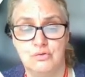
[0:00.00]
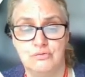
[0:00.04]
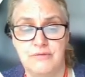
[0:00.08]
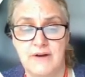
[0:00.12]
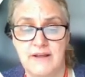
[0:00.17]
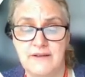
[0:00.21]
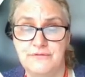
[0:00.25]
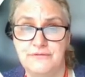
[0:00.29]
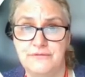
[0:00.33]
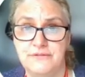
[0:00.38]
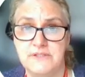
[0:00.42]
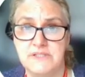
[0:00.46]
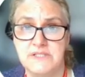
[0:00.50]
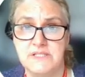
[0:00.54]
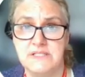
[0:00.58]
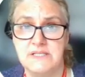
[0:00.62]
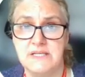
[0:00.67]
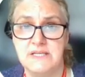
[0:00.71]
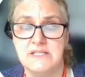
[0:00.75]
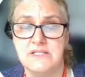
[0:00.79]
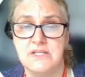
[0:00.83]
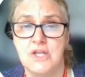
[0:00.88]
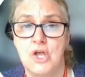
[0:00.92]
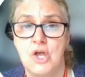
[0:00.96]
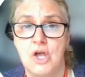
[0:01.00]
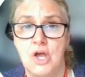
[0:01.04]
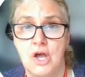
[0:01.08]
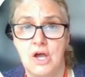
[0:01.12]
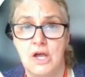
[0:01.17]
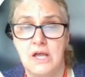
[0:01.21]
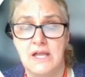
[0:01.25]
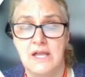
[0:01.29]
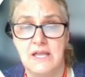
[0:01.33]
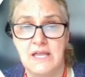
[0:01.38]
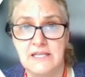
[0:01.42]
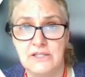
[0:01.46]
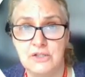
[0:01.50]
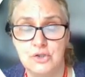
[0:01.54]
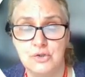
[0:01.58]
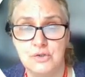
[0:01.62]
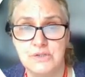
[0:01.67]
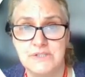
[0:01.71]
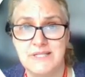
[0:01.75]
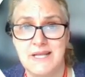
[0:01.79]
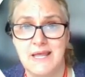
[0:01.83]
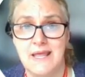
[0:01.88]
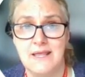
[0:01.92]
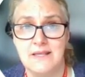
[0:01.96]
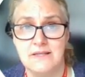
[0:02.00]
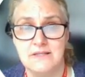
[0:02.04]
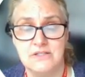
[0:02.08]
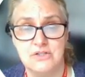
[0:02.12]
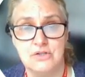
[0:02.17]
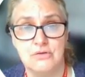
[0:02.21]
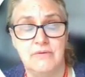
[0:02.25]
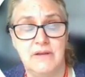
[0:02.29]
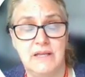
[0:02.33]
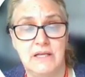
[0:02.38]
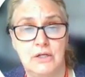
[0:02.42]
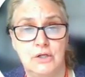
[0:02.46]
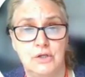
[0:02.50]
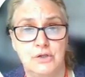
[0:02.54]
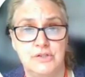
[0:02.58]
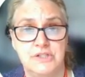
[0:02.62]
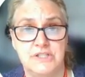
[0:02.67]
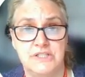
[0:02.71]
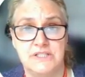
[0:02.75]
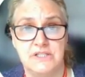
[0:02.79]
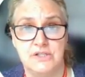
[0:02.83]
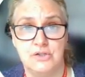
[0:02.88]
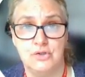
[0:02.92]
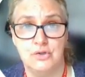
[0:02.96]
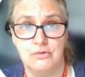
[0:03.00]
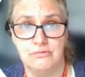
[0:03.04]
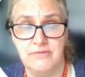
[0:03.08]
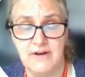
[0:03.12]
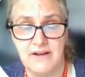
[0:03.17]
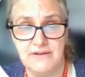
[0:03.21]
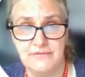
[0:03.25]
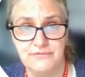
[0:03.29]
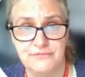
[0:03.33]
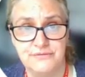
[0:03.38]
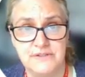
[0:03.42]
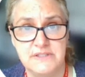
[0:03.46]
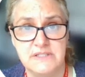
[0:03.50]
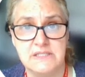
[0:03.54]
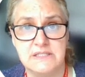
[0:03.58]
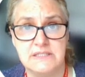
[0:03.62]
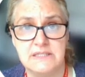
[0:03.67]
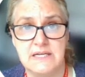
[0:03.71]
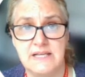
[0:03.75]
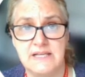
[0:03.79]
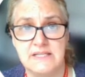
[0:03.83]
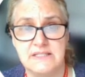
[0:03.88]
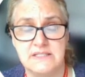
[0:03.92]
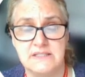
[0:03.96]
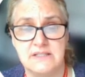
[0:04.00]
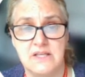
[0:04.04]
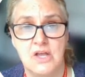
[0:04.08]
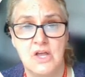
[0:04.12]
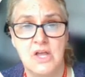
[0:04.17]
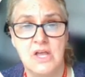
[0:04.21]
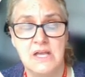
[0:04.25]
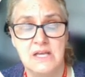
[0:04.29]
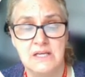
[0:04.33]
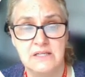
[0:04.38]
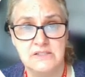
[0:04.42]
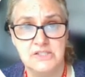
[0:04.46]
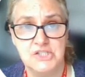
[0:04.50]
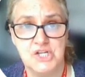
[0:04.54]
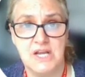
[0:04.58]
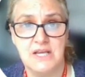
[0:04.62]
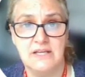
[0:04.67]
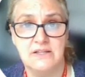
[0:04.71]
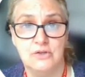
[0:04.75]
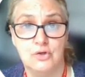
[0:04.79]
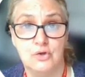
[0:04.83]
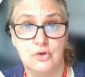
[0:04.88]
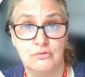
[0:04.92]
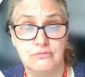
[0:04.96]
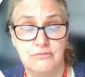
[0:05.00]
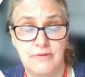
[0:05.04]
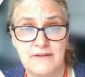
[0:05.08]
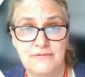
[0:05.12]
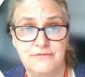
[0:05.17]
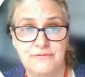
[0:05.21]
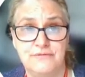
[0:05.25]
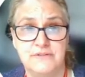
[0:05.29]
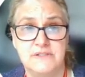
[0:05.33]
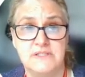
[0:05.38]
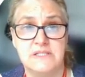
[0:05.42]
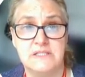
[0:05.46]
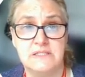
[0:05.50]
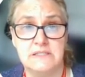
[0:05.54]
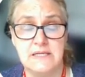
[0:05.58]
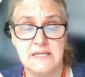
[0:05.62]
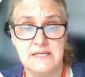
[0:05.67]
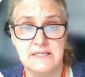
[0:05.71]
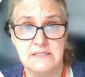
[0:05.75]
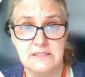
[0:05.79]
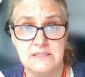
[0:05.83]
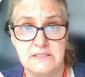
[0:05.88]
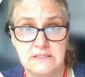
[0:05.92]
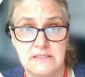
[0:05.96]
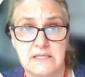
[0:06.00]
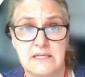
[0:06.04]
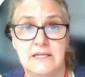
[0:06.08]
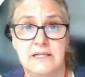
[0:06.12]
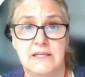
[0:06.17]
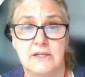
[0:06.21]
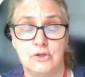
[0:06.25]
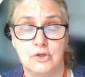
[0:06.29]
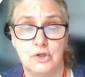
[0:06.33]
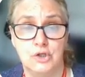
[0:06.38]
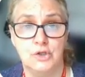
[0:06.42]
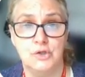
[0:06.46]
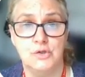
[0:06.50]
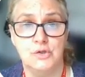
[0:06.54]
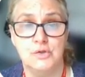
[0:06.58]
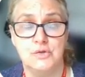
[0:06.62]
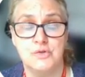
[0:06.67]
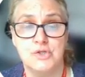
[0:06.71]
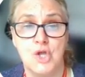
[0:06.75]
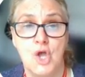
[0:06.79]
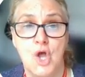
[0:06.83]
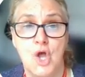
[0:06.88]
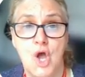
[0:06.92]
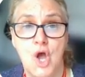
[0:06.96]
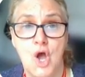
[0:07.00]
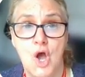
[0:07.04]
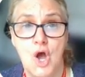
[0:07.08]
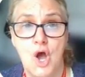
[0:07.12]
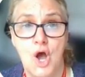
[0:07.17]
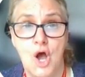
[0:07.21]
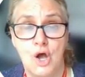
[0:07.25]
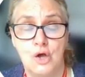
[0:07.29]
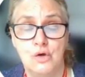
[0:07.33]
And do check your references. Check that your references in your text are included in your reference list.